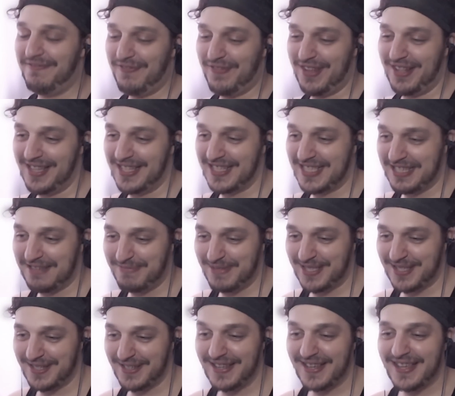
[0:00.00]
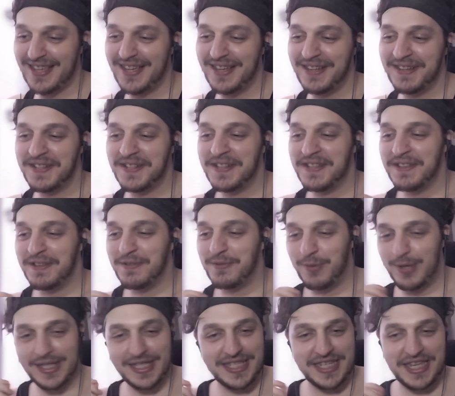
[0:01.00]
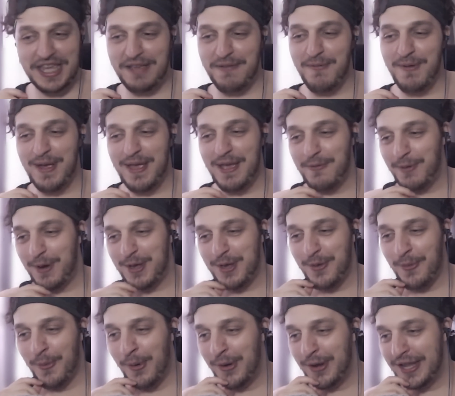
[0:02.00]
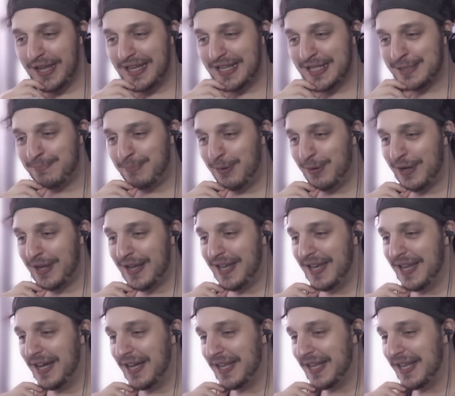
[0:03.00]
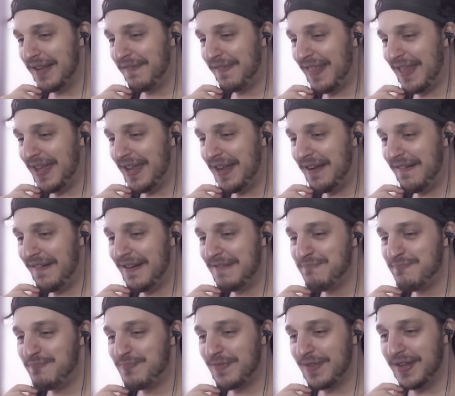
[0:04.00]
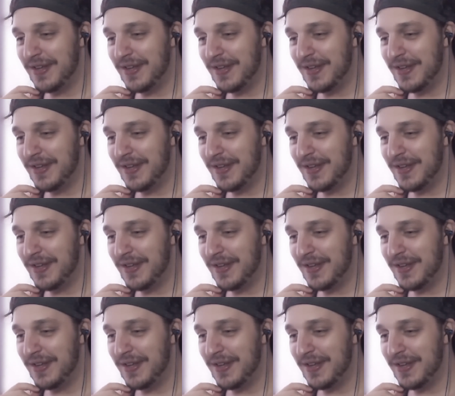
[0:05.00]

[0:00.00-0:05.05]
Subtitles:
feel this episode? What team were you on at this point? I'd love to hear it.